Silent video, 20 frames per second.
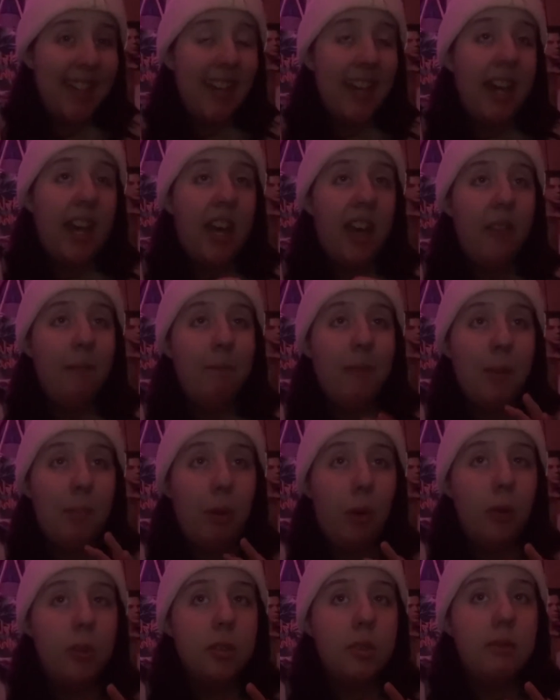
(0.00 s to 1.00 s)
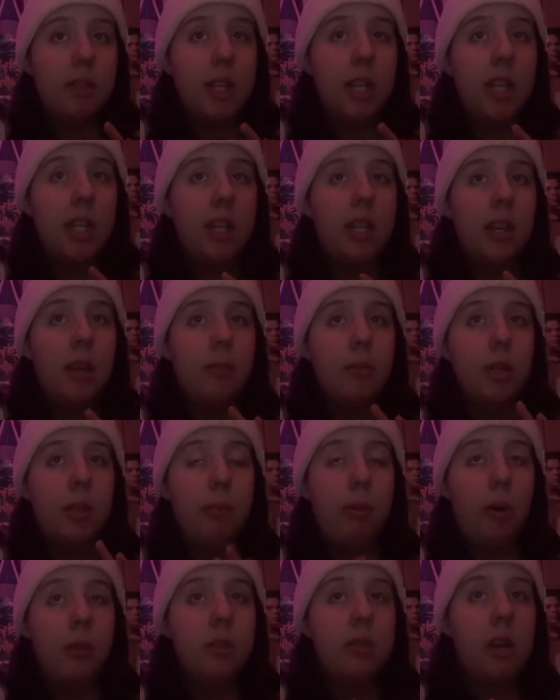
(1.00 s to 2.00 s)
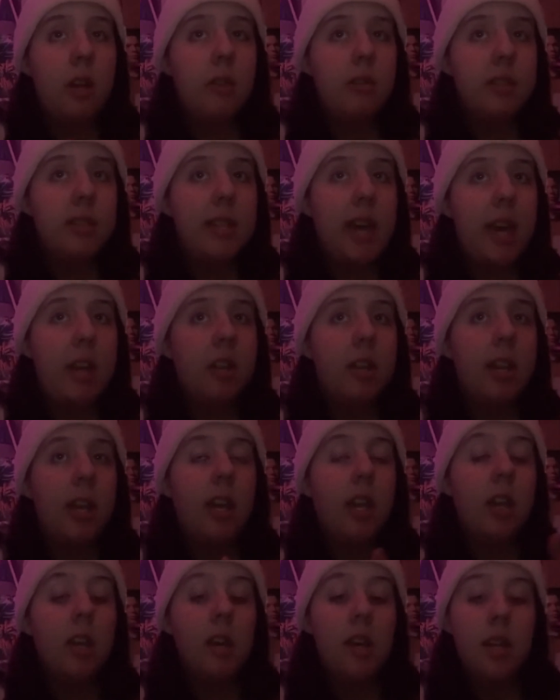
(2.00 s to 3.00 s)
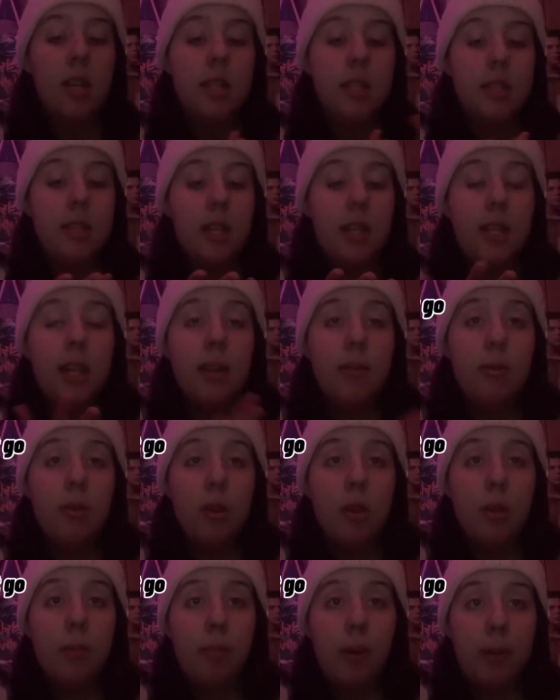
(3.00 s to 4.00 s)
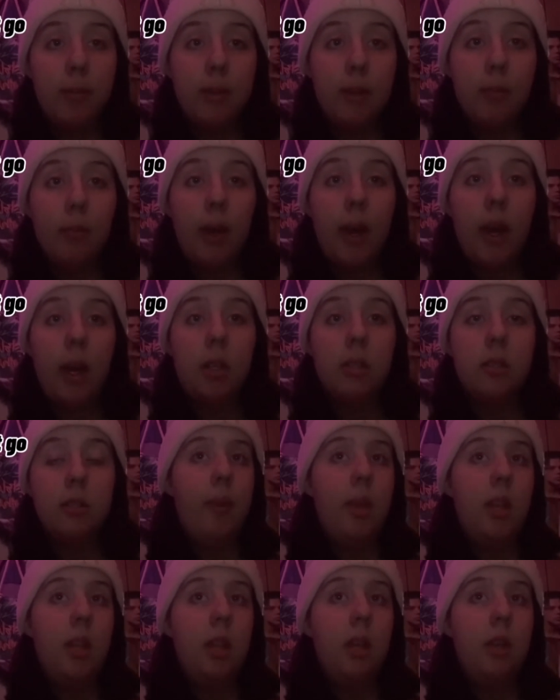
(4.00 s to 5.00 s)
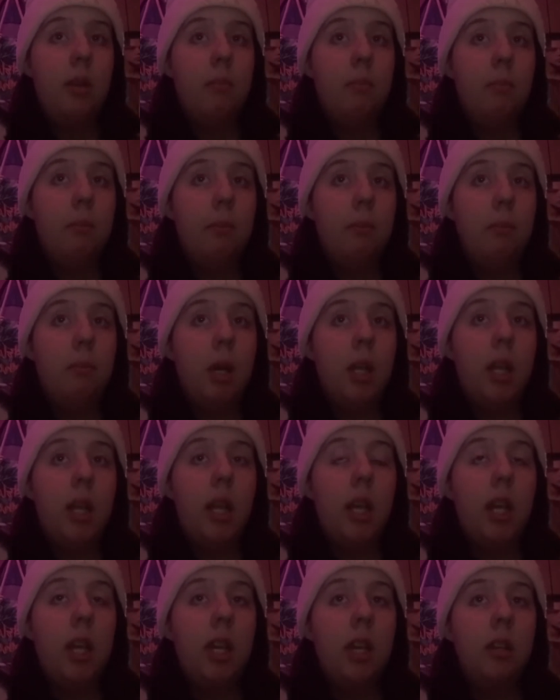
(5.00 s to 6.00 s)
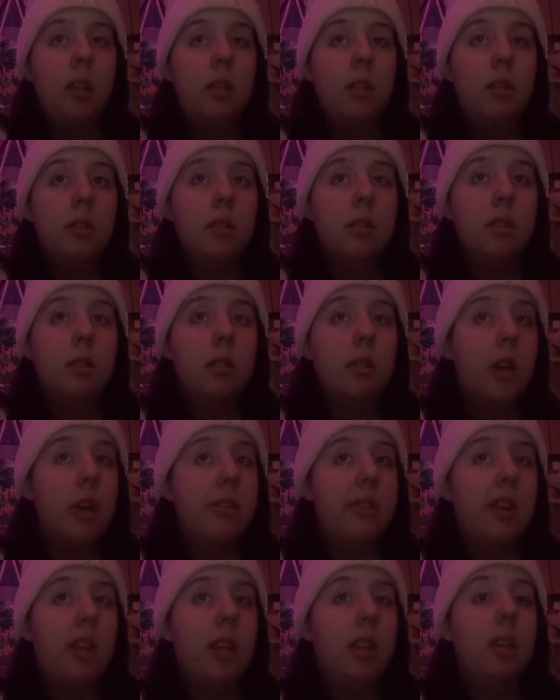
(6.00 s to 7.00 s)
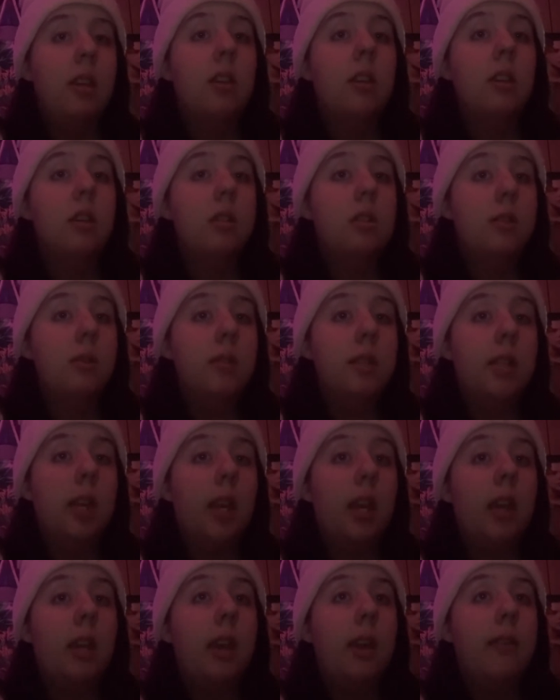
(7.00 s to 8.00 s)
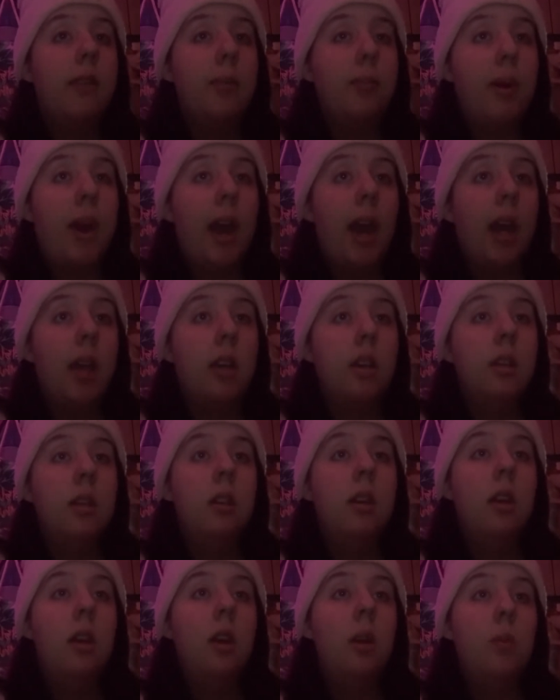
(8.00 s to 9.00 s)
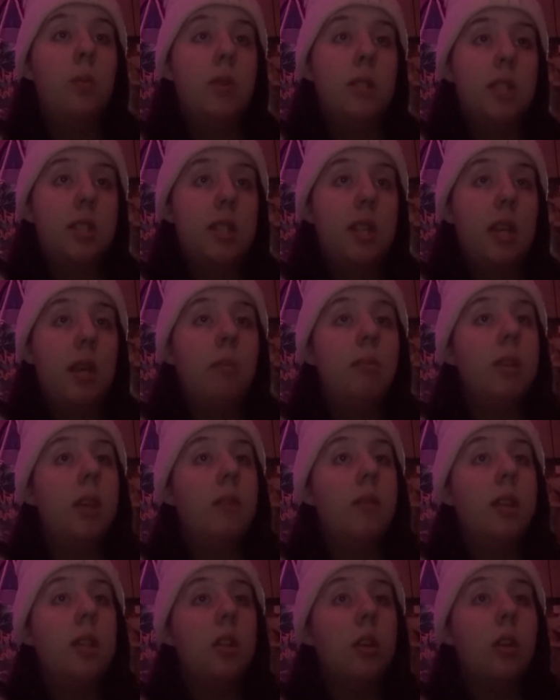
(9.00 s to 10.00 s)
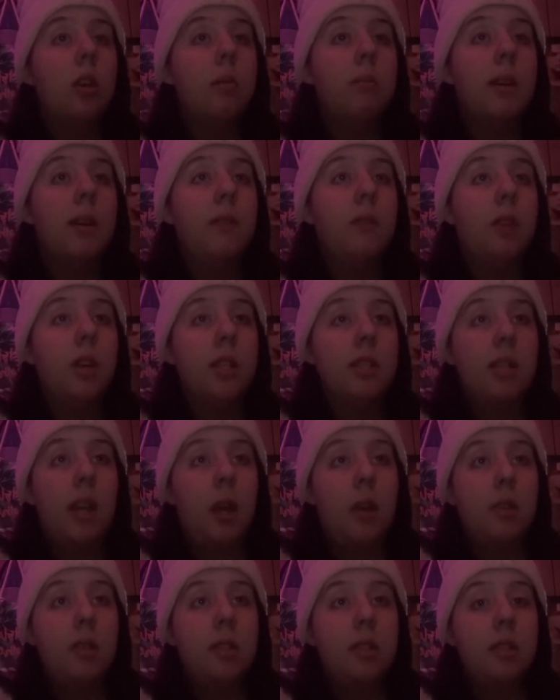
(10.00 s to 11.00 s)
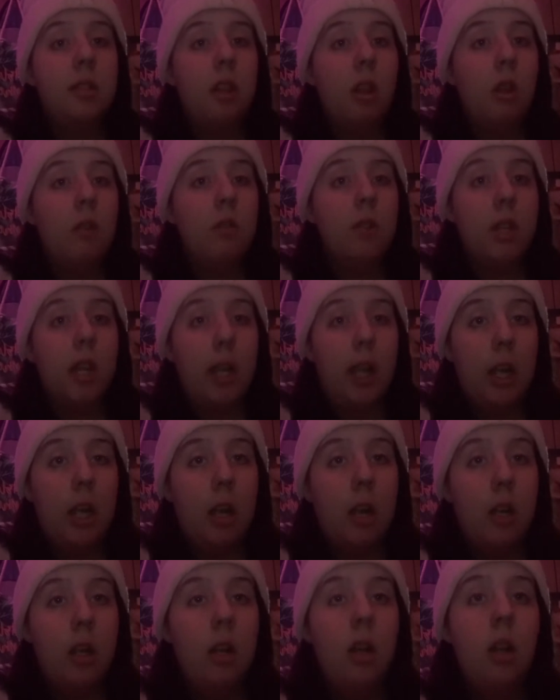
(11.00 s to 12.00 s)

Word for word: I have my post ready. I'm gonna post that on Saturday. Sunday I'm going to the pumpkin patch, and then Monday, nothing. Tuesday I have to pack. Wednesday I'm leaving to go to my friend's house, stay over there.